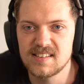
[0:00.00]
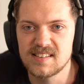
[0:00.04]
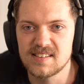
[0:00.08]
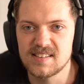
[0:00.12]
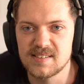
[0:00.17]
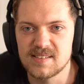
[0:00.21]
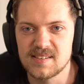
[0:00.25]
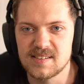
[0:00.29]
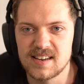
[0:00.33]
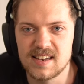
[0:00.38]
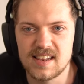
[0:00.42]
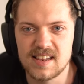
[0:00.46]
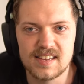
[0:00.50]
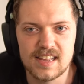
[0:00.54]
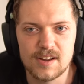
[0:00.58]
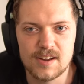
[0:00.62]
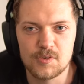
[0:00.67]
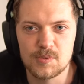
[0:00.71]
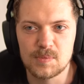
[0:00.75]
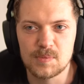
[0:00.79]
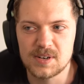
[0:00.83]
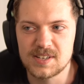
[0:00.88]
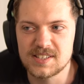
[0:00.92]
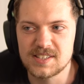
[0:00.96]
and let
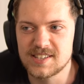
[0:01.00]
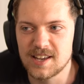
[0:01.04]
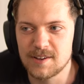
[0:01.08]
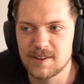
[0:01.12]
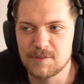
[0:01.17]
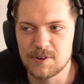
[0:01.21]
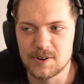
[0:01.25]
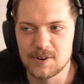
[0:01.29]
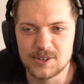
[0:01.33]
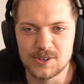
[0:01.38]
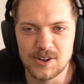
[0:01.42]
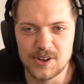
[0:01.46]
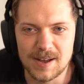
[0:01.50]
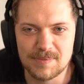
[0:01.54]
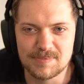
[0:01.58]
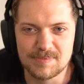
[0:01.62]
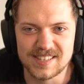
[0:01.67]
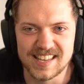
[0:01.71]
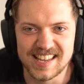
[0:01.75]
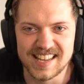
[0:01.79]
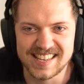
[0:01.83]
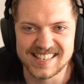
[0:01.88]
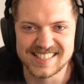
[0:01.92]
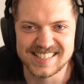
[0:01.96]
everybody suffer to
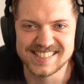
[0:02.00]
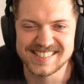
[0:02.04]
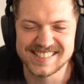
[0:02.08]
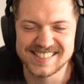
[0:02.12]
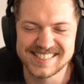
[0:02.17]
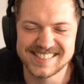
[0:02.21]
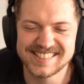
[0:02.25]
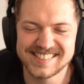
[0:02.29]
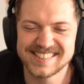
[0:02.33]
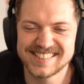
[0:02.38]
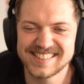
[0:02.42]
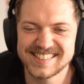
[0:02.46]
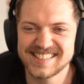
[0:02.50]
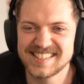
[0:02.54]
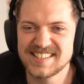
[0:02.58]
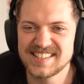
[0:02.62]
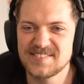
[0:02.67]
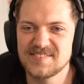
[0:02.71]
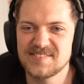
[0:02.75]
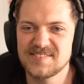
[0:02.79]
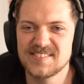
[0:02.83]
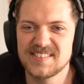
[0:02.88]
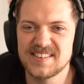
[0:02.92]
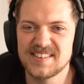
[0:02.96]
update.
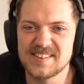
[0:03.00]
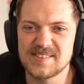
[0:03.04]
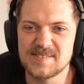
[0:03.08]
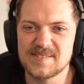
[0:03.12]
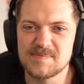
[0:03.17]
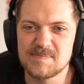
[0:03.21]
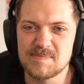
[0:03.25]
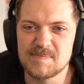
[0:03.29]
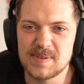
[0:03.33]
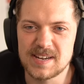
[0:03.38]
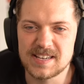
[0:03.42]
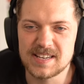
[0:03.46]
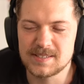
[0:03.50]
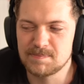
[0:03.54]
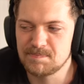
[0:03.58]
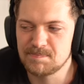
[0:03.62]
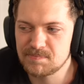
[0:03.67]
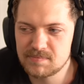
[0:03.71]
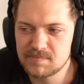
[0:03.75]
But